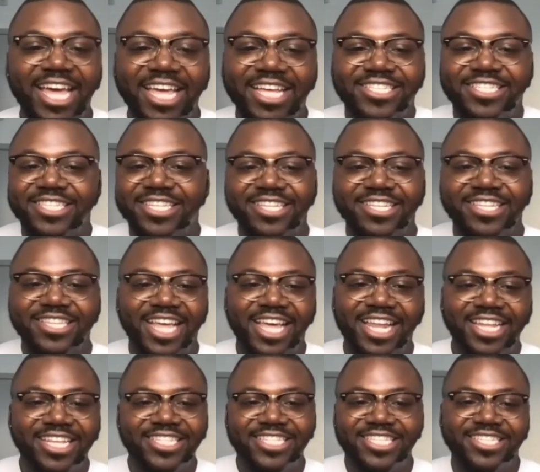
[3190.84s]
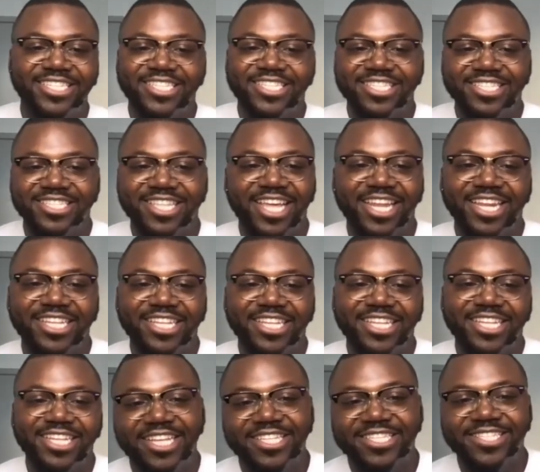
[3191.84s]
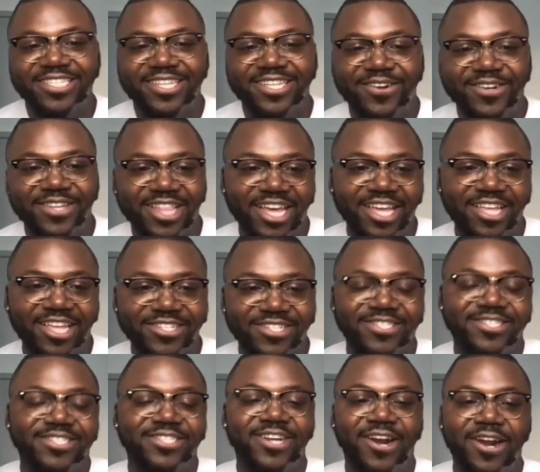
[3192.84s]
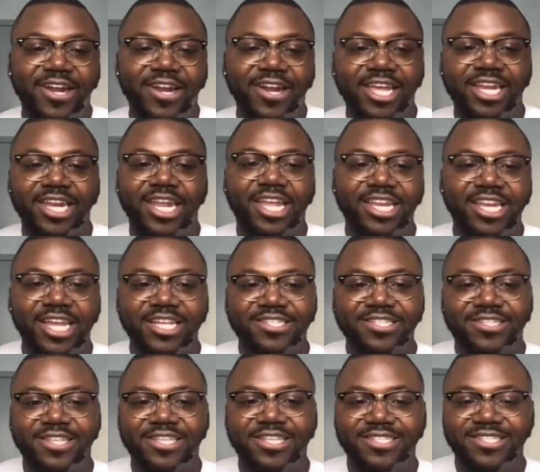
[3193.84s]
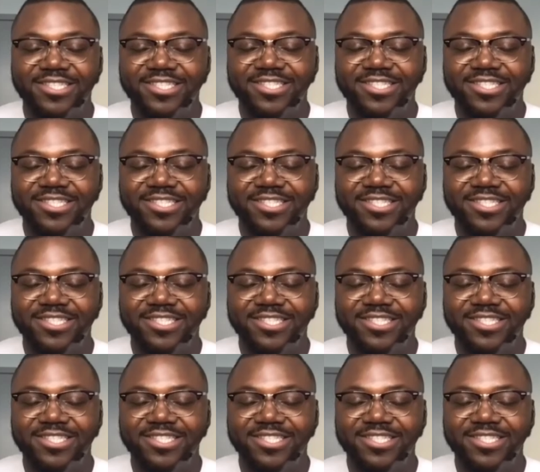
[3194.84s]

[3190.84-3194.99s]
that isn't that isn't that isn't necessary. Like just no. start and I just